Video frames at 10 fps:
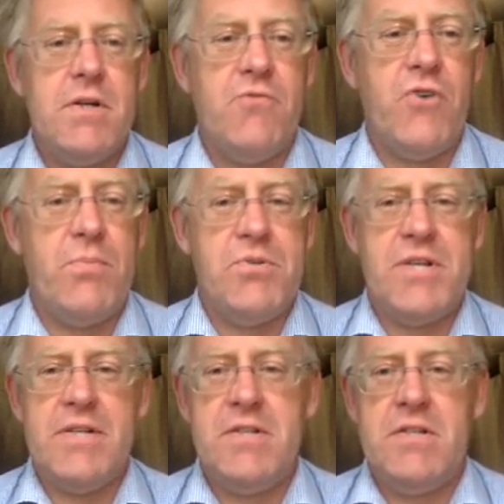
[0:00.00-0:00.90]
and
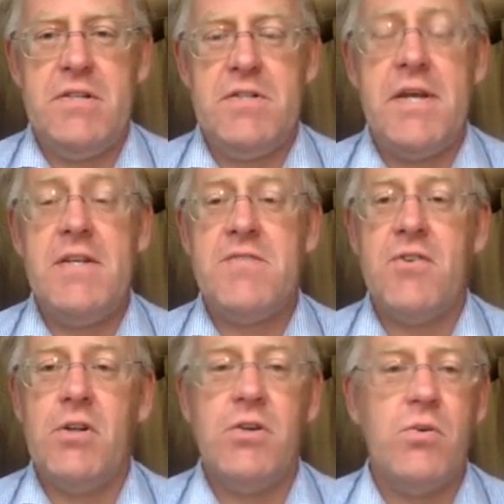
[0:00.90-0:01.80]
represents a sales
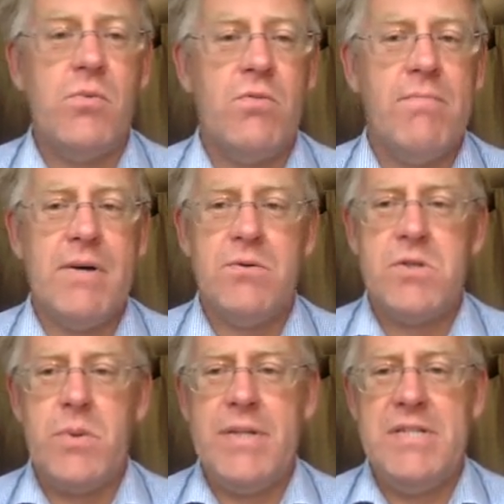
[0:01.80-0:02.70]
volume of about
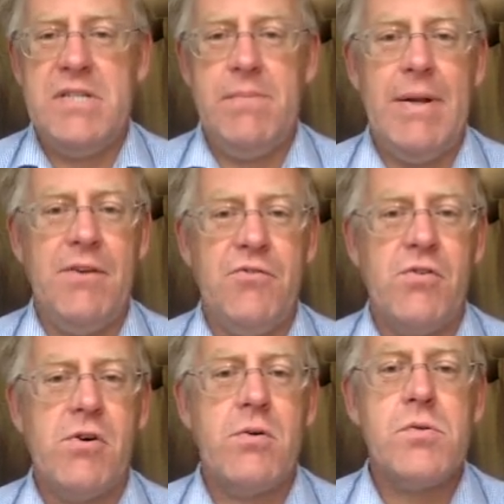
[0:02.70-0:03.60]
20 billion
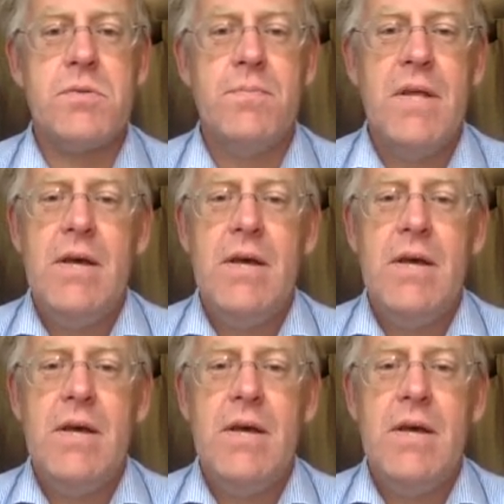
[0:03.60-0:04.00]
euros.